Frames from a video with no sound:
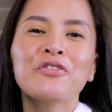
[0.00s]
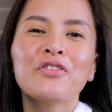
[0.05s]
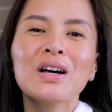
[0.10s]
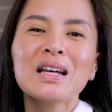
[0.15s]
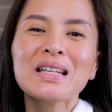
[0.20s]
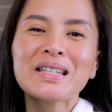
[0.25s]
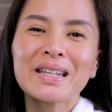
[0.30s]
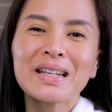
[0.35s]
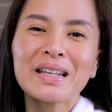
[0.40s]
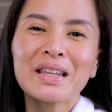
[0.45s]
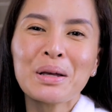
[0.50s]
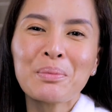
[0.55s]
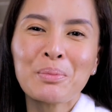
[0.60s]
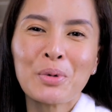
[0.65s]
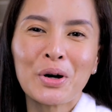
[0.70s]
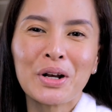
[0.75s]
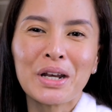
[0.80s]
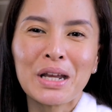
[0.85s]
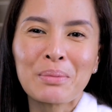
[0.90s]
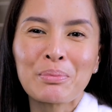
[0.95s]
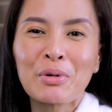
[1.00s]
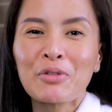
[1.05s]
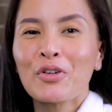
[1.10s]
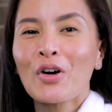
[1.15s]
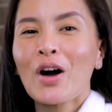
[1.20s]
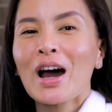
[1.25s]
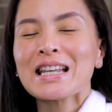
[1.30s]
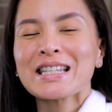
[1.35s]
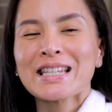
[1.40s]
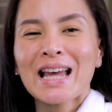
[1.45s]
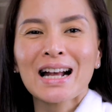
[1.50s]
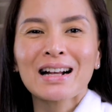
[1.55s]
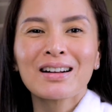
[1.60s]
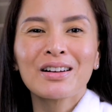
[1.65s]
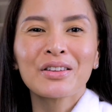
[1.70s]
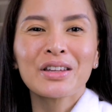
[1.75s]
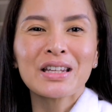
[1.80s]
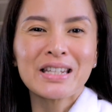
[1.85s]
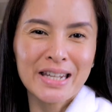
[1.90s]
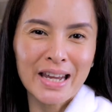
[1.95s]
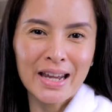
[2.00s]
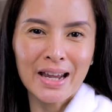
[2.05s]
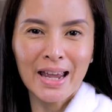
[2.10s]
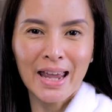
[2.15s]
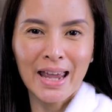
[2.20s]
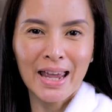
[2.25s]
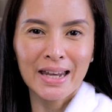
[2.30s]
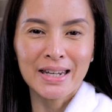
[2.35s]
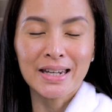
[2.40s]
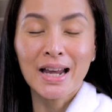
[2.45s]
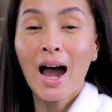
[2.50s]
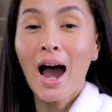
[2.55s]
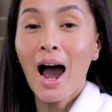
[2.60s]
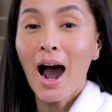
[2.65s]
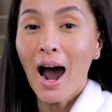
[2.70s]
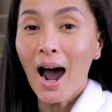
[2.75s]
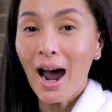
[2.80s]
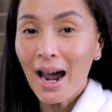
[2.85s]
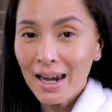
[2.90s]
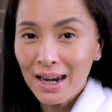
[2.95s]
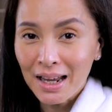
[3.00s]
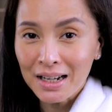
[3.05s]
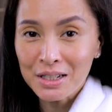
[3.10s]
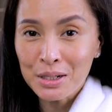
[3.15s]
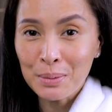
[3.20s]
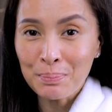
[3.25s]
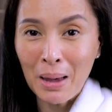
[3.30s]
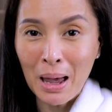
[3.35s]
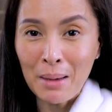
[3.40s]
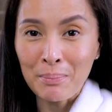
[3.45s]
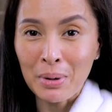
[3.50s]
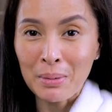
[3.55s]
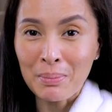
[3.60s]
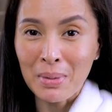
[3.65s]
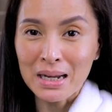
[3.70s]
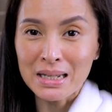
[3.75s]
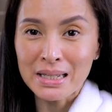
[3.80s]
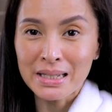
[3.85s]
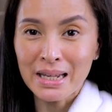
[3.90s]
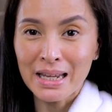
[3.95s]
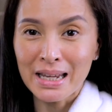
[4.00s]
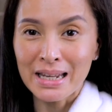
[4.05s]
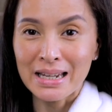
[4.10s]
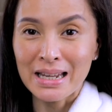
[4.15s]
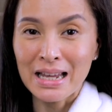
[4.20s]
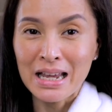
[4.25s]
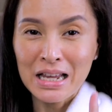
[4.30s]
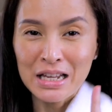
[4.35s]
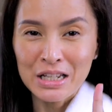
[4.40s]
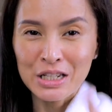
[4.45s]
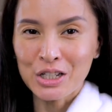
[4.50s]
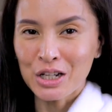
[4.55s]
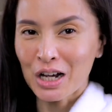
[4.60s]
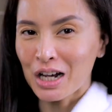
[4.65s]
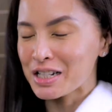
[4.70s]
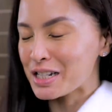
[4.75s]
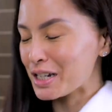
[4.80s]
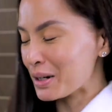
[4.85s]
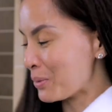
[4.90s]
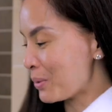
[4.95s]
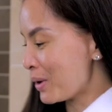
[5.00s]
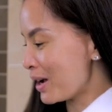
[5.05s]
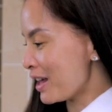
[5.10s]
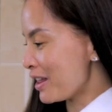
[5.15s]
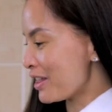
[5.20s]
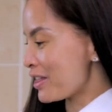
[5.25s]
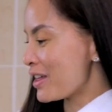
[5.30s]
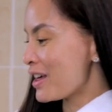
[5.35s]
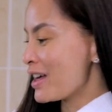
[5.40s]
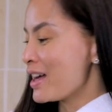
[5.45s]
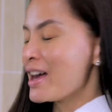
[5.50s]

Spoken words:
first thing in the morning, before I tackle the day ahead, I like to pamper my skin, starting with